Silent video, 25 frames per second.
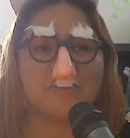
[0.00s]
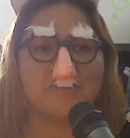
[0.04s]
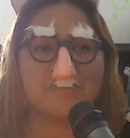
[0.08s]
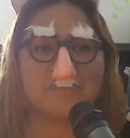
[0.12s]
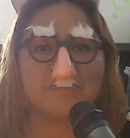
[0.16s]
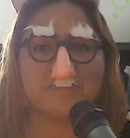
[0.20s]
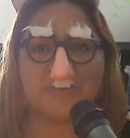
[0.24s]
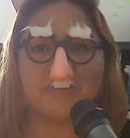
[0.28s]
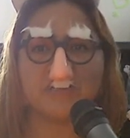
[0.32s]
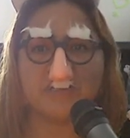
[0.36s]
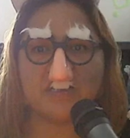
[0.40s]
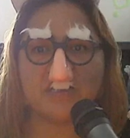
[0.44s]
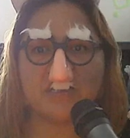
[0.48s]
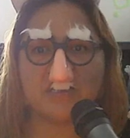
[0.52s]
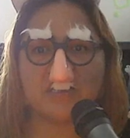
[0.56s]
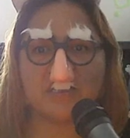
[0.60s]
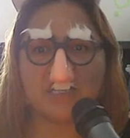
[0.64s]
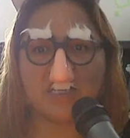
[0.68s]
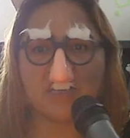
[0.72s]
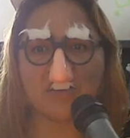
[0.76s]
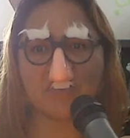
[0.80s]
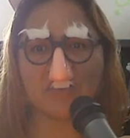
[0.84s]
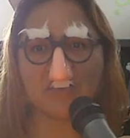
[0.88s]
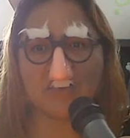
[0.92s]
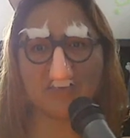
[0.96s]
but
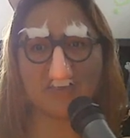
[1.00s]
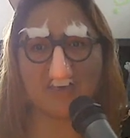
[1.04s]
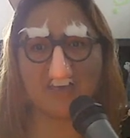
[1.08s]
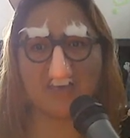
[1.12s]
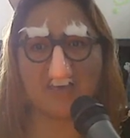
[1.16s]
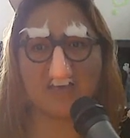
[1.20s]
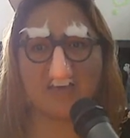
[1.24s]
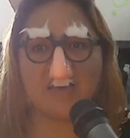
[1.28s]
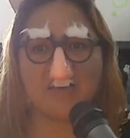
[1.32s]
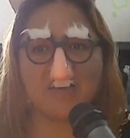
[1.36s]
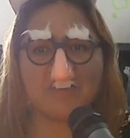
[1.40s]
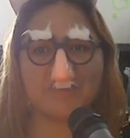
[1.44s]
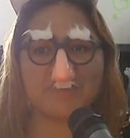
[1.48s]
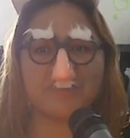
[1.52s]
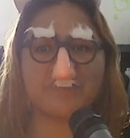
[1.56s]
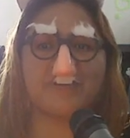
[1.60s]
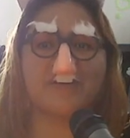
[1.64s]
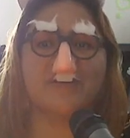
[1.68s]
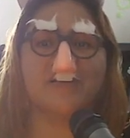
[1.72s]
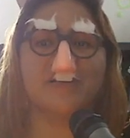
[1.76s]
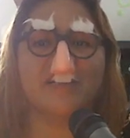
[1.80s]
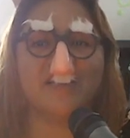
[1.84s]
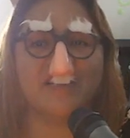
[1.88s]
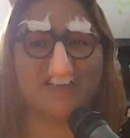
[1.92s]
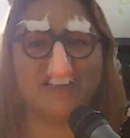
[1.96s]
here I
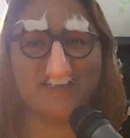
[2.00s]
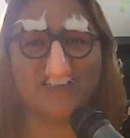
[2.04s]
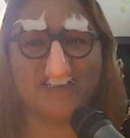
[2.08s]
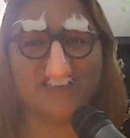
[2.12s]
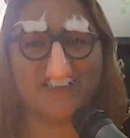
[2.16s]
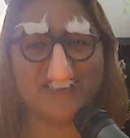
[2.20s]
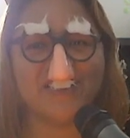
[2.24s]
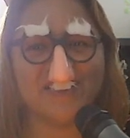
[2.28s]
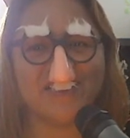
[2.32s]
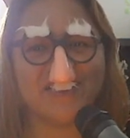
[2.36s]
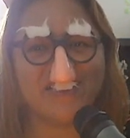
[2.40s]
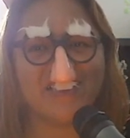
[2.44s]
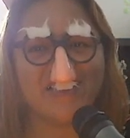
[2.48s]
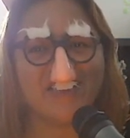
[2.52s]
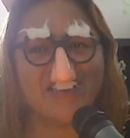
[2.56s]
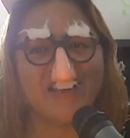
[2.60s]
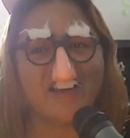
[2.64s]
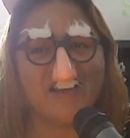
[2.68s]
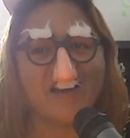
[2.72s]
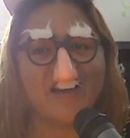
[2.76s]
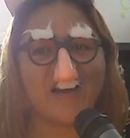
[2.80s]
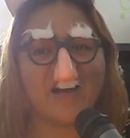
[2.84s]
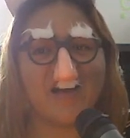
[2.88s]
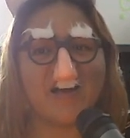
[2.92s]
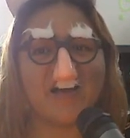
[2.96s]
am.
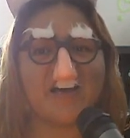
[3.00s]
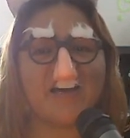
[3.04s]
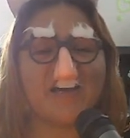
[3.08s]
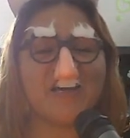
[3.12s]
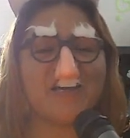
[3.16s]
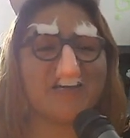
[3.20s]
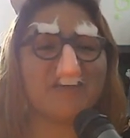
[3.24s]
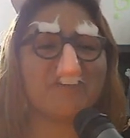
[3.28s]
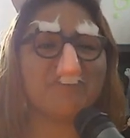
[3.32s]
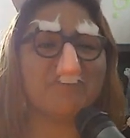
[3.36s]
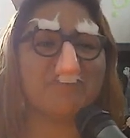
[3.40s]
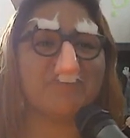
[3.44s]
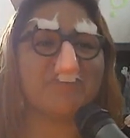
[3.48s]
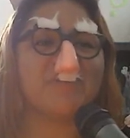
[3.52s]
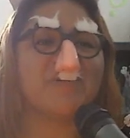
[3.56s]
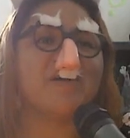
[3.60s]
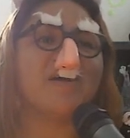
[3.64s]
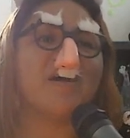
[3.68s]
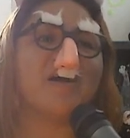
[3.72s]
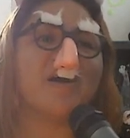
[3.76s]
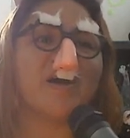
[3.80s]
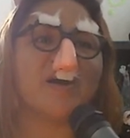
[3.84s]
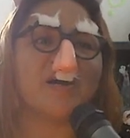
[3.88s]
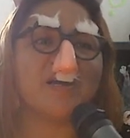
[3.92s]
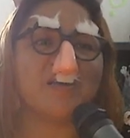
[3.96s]
I'm
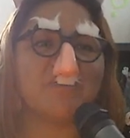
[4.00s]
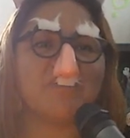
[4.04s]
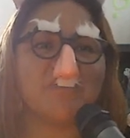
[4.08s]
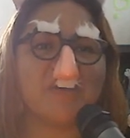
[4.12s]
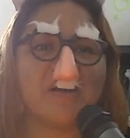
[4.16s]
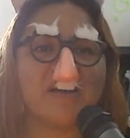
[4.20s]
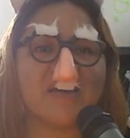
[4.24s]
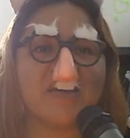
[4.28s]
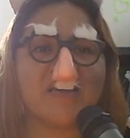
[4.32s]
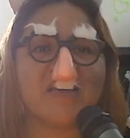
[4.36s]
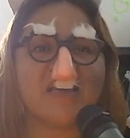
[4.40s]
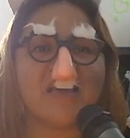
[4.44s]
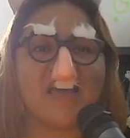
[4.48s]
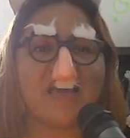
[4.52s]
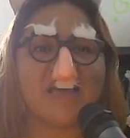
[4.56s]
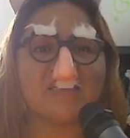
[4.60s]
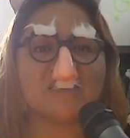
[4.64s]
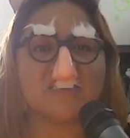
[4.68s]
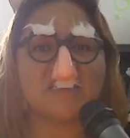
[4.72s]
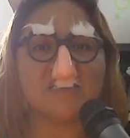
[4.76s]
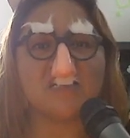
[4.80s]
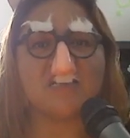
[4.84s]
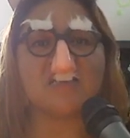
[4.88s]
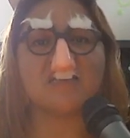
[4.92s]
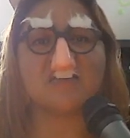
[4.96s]
on my
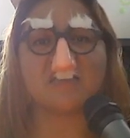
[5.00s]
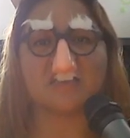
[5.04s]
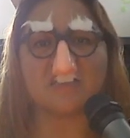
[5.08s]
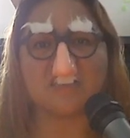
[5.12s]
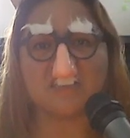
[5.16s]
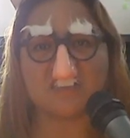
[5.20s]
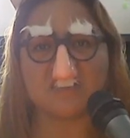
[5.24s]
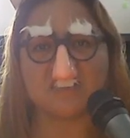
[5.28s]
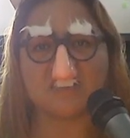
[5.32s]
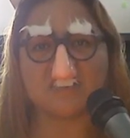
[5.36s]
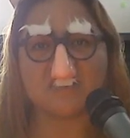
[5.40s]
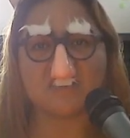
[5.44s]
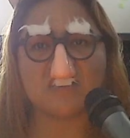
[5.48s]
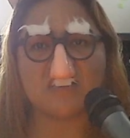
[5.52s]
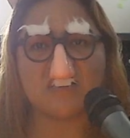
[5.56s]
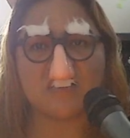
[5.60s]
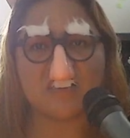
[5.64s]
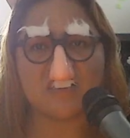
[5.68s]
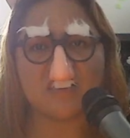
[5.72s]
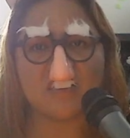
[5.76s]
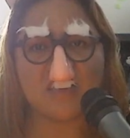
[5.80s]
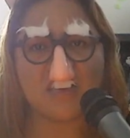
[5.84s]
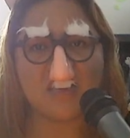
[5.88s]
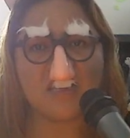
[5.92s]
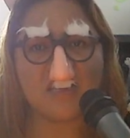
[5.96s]
18th
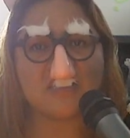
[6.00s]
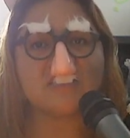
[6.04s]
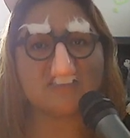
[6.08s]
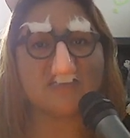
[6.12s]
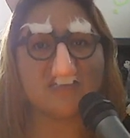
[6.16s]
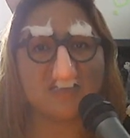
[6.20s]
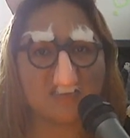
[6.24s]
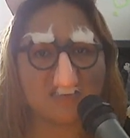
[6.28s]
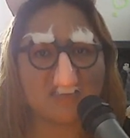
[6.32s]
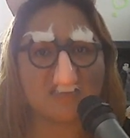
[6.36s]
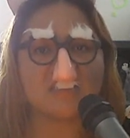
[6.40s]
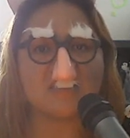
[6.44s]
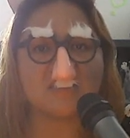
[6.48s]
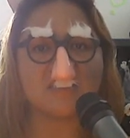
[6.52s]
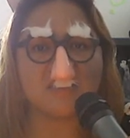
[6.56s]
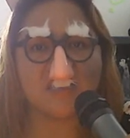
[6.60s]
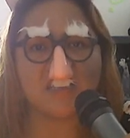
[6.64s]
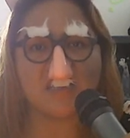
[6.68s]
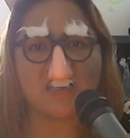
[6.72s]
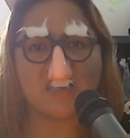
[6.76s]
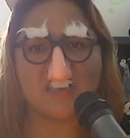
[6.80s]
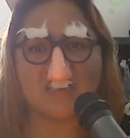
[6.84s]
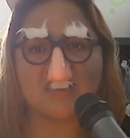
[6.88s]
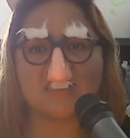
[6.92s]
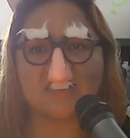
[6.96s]

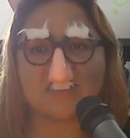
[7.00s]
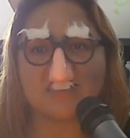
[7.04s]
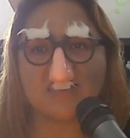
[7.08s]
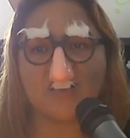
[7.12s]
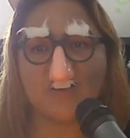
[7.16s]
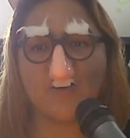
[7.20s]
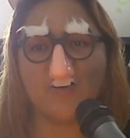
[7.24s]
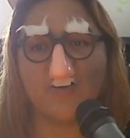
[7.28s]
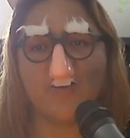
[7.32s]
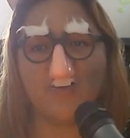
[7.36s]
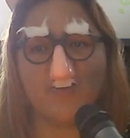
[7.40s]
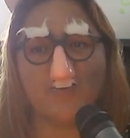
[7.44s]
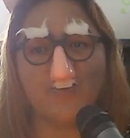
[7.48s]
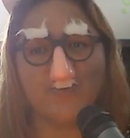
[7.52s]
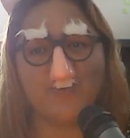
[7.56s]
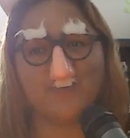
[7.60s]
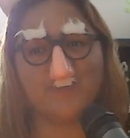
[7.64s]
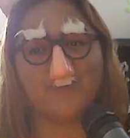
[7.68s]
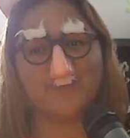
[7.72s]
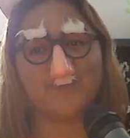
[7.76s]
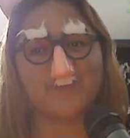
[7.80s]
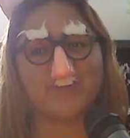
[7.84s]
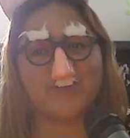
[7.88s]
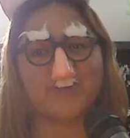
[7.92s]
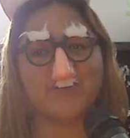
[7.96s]
day, so
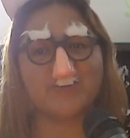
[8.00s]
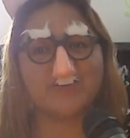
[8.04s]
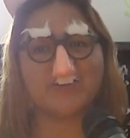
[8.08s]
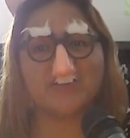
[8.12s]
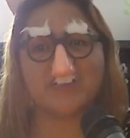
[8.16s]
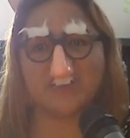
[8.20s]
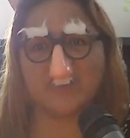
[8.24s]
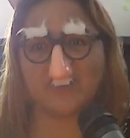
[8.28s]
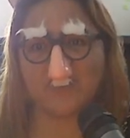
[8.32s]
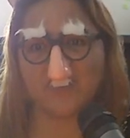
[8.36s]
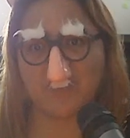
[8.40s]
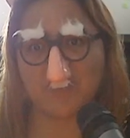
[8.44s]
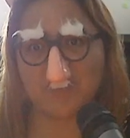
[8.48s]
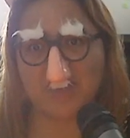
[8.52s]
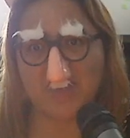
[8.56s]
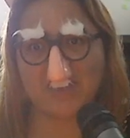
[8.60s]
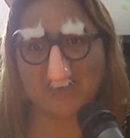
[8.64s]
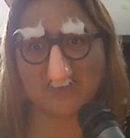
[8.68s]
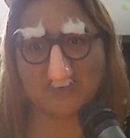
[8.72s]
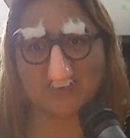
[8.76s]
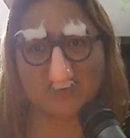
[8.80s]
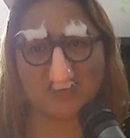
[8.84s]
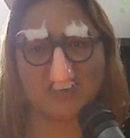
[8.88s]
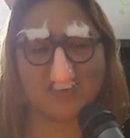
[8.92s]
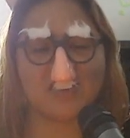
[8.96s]
who could have
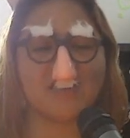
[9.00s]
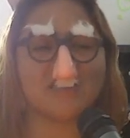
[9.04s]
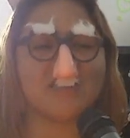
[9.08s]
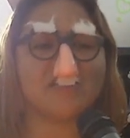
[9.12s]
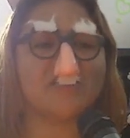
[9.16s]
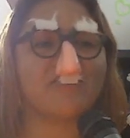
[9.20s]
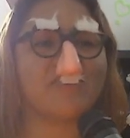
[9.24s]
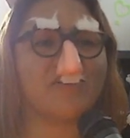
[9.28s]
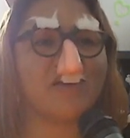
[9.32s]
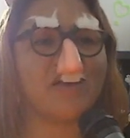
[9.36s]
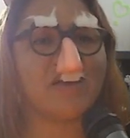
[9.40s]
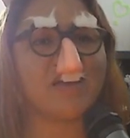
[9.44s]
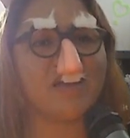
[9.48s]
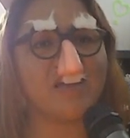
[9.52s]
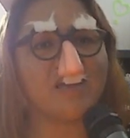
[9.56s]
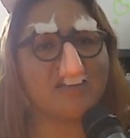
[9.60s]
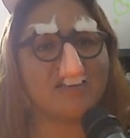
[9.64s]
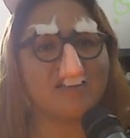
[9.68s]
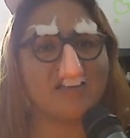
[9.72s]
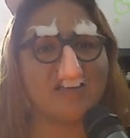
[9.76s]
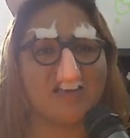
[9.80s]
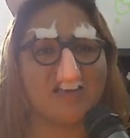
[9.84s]
imagined, right?